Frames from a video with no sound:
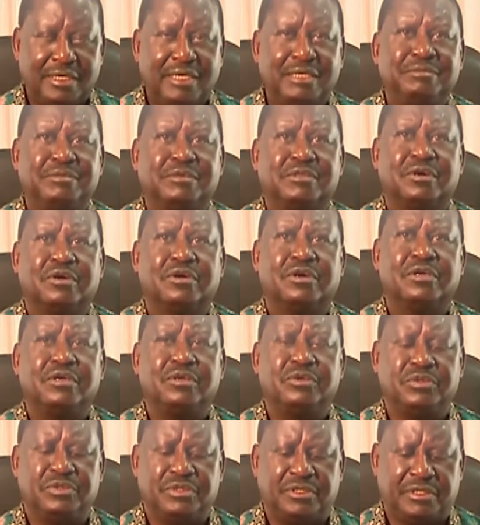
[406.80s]
Let me
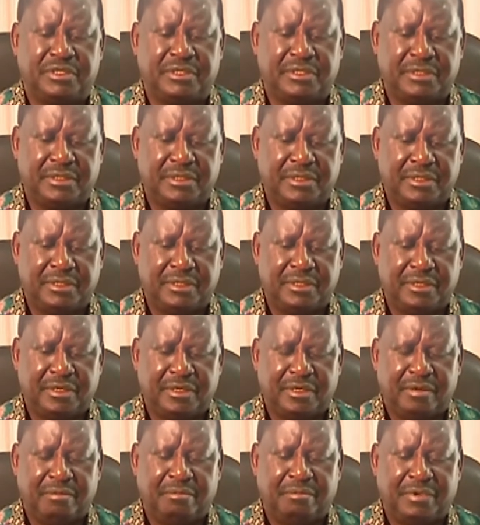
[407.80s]
conclude
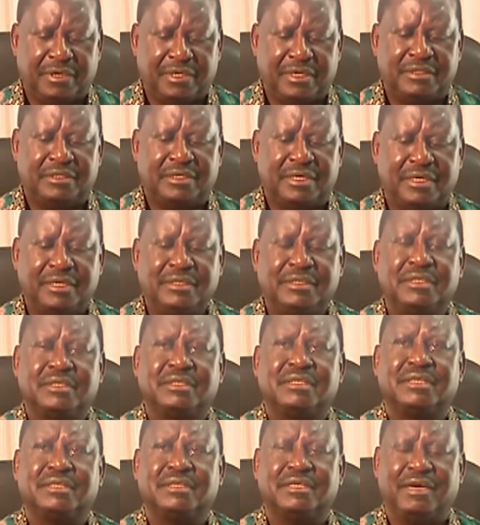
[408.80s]
by
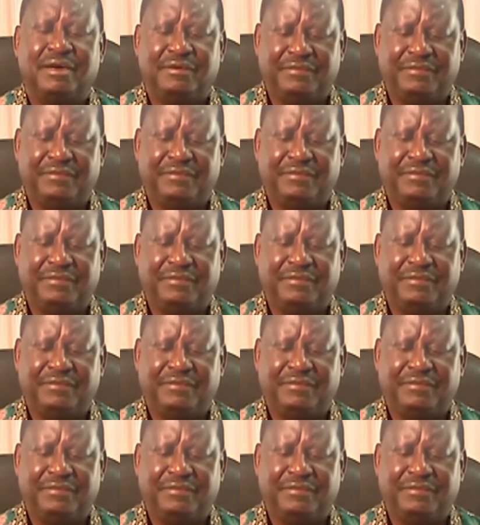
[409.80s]
reiterating that